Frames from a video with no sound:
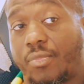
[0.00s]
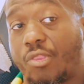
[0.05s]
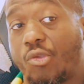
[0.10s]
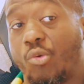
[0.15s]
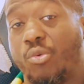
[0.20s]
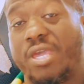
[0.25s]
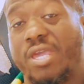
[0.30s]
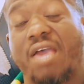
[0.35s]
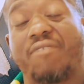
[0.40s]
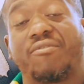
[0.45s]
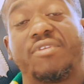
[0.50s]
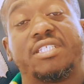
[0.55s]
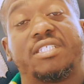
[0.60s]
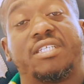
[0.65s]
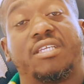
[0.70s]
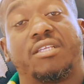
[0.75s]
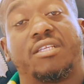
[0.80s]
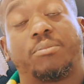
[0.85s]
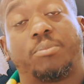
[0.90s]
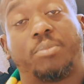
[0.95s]
We haven't
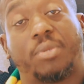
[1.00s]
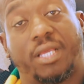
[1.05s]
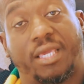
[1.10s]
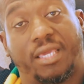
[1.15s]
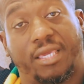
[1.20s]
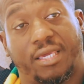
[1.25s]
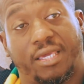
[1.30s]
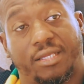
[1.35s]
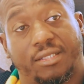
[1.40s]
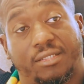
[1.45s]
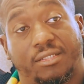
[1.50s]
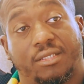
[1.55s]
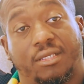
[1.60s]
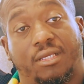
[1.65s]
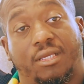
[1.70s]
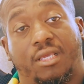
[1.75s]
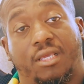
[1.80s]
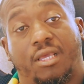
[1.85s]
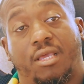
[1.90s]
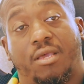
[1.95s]
seen him play yet.
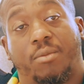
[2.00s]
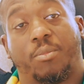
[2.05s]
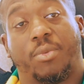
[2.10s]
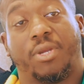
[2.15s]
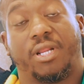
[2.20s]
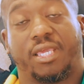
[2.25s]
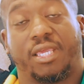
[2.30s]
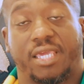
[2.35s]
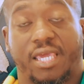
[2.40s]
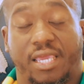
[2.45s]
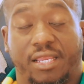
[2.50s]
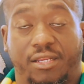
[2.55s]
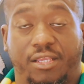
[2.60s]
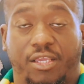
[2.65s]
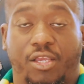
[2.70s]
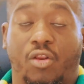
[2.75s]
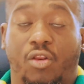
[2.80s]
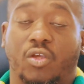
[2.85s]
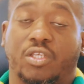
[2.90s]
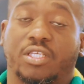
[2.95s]
But again,
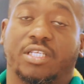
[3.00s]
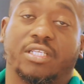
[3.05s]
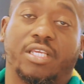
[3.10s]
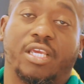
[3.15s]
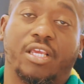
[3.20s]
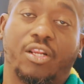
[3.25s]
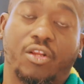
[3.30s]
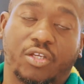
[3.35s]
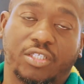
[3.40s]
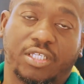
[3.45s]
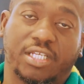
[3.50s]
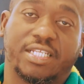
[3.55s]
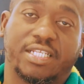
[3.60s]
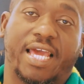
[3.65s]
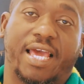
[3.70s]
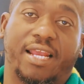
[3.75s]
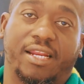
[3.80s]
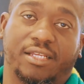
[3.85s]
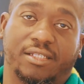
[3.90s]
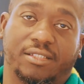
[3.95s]
he looks a
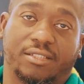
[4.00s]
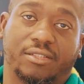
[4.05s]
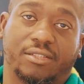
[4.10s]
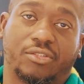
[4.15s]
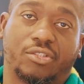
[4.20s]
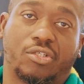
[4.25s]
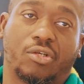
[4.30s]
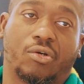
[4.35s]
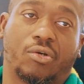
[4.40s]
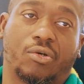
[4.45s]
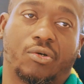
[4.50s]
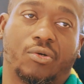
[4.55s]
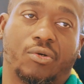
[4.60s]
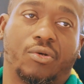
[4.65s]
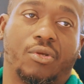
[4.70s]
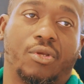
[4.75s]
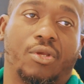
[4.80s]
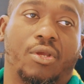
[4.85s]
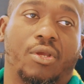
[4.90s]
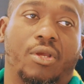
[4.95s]
talent.
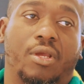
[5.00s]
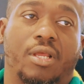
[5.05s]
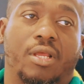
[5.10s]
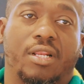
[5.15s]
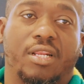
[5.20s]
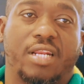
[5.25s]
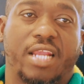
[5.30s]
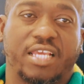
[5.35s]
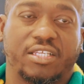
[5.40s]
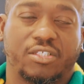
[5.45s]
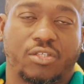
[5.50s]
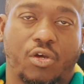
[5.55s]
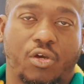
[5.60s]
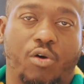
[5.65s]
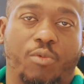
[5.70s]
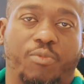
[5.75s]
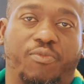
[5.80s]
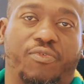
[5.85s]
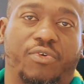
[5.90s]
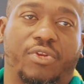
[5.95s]
So let's
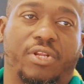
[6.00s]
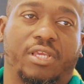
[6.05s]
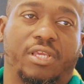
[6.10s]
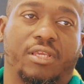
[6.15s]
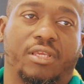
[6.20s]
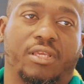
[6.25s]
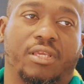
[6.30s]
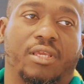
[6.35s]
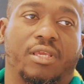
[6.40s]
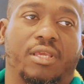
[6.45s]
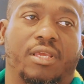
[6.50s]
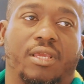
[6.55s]
hopefully